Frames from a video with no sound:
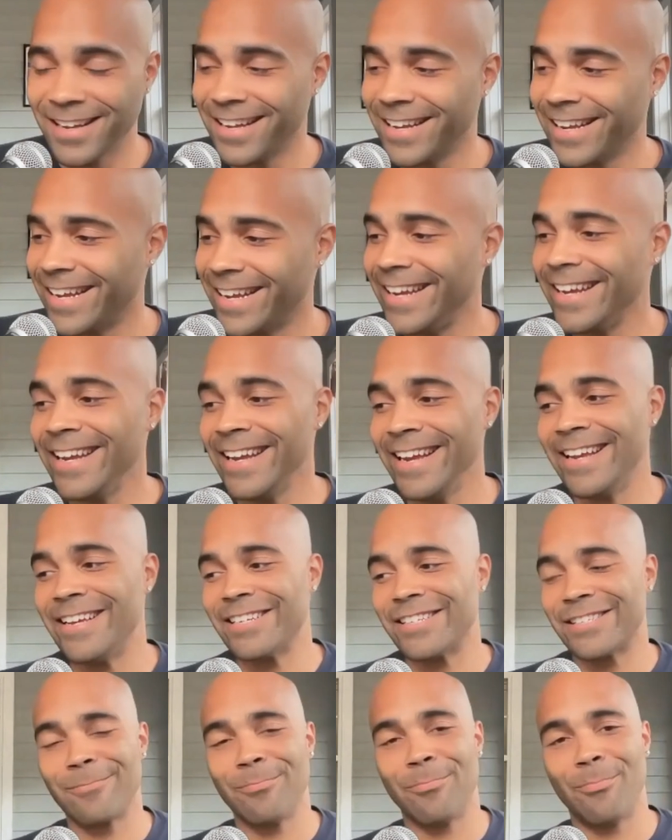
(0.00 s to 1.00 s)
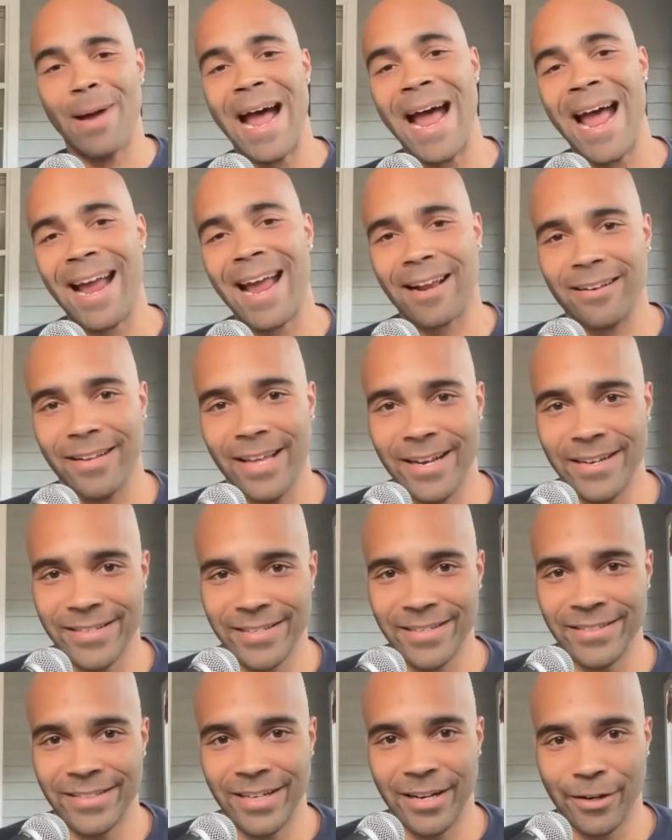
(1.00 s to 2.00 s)
He is back, ladies
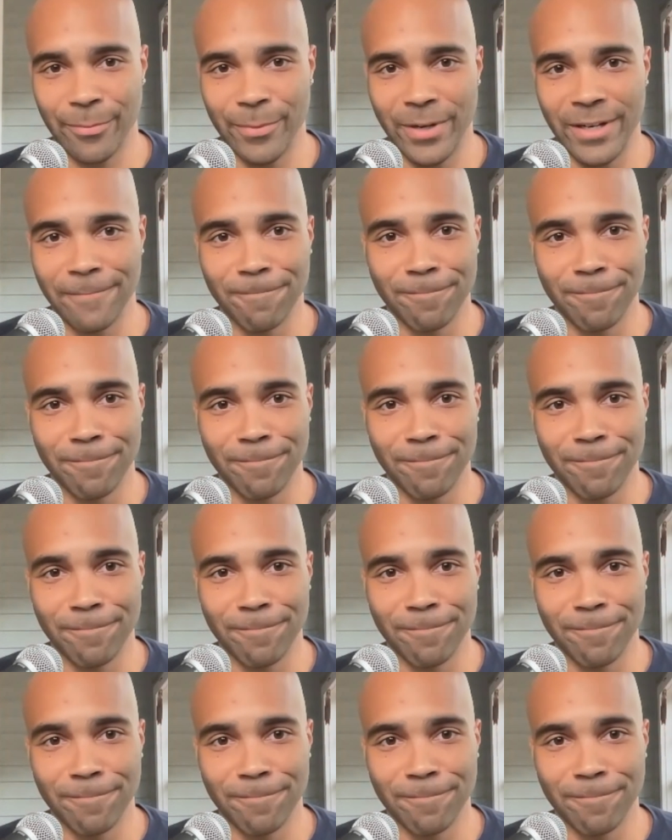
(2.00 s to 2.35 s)
and gentlemen.